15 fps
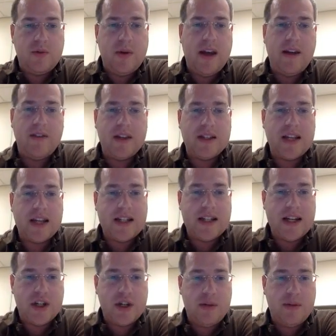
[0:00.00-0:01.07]
We have the
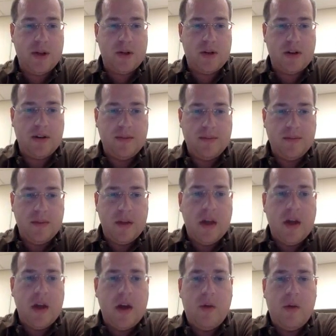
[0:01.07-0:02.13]
citation builder,
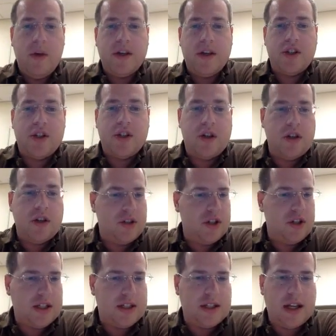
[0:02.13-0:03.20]
which,
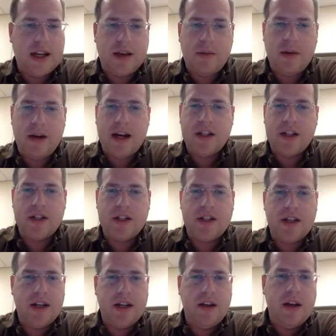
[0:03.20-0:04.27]
just like what I just
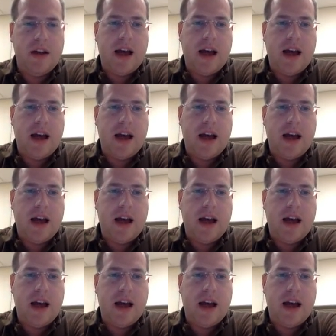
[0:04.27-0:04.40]
did,